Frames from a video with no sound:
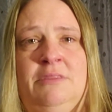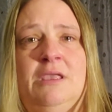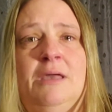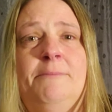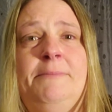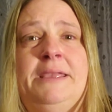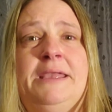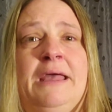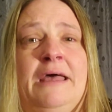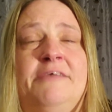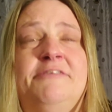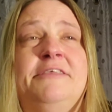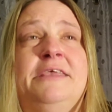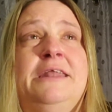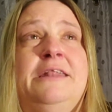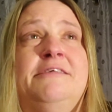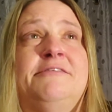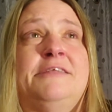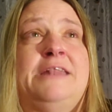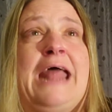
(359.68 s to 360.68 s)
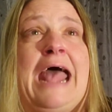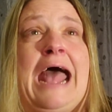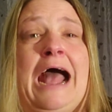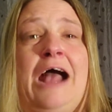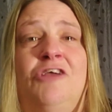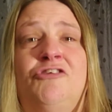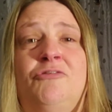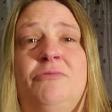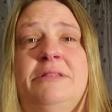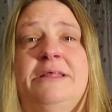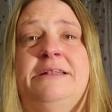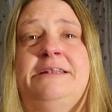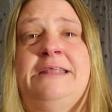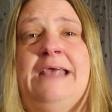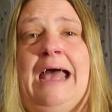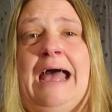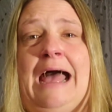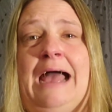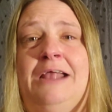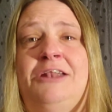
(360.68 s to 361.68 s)
because it is an actual
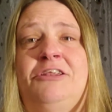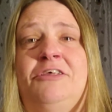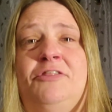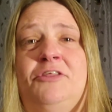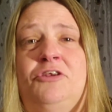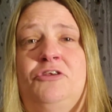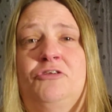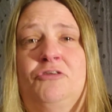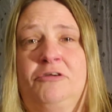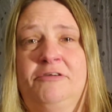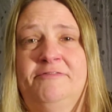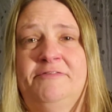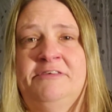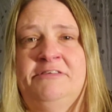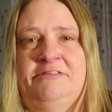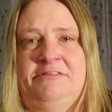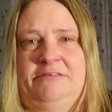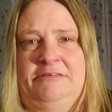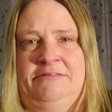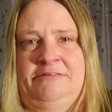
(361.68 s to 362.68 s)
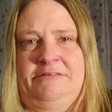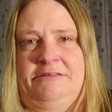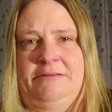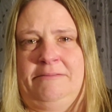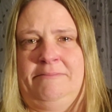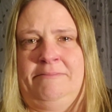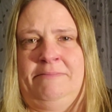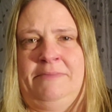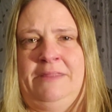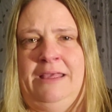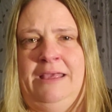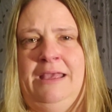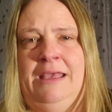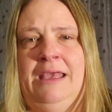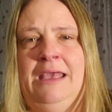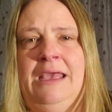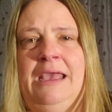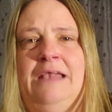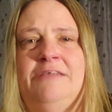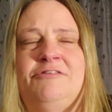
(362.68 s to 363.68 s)
attack to the nervous system.
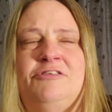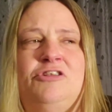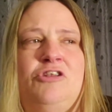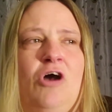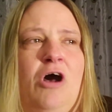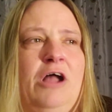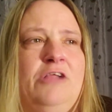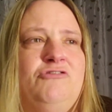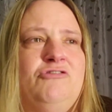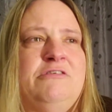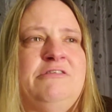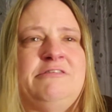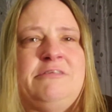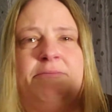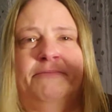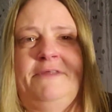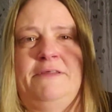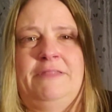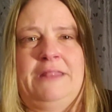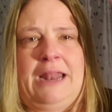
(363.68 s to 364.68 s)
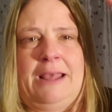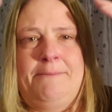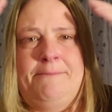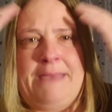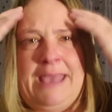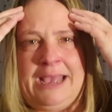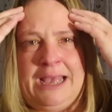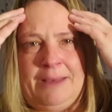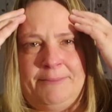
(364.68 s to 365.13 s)
It's not just something that I make